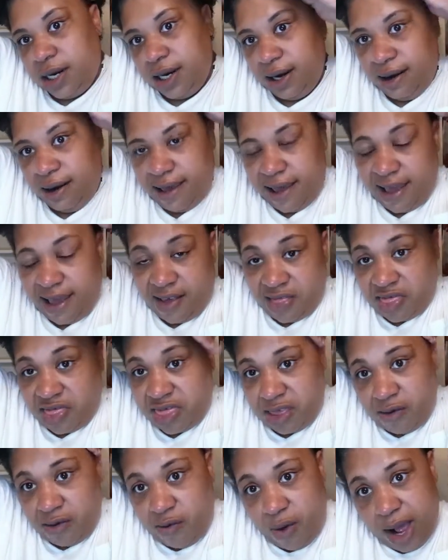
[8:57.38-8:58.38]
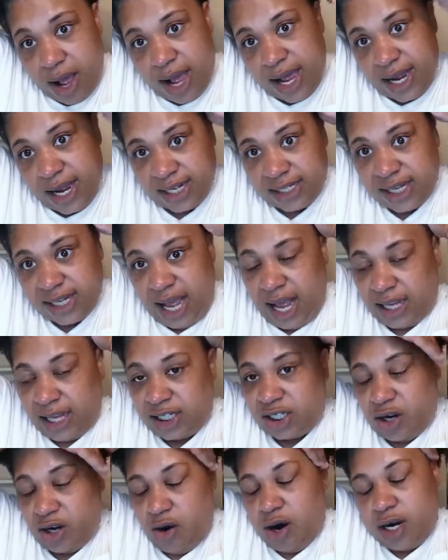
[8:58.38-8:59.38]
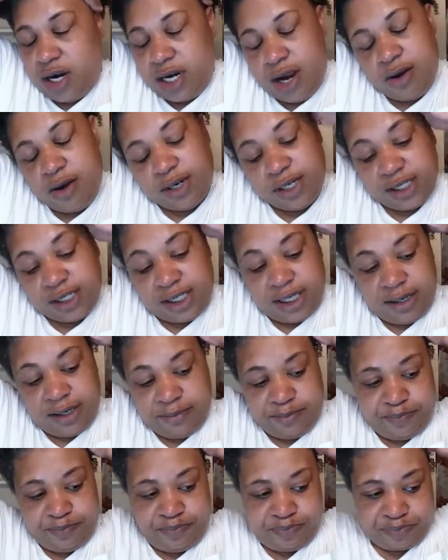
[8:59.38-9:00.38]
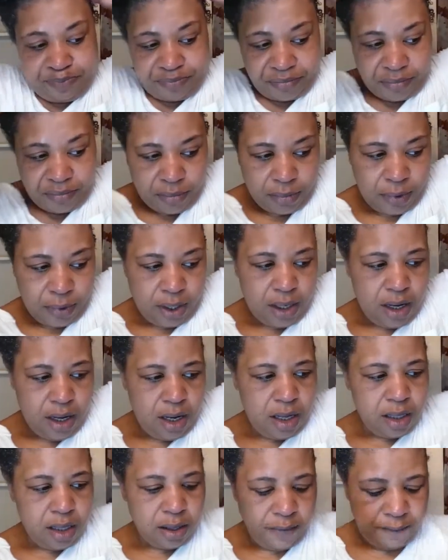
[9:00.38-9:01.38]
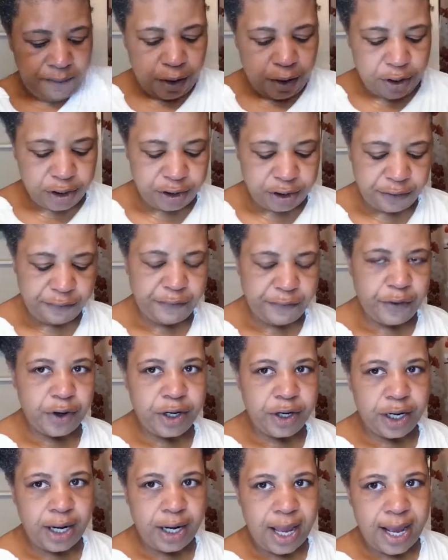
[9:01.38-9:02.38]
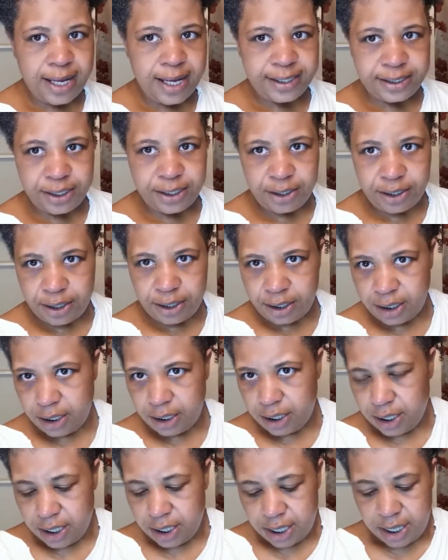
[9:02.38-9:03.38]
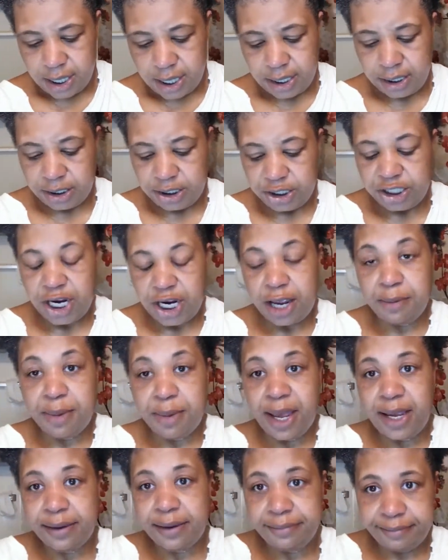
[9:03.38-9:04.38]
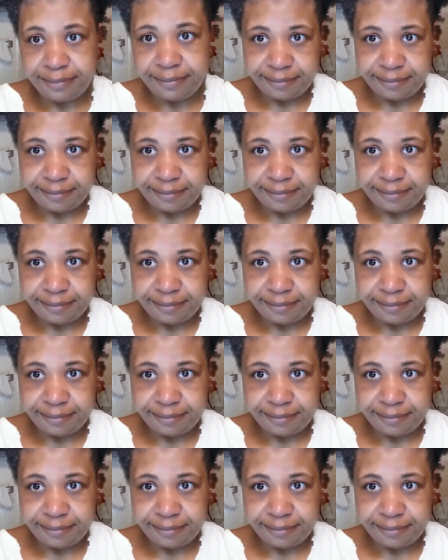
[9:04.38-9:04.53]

Lengthwise, I started noticing the Virgin Fertilizer and the Shea Bay.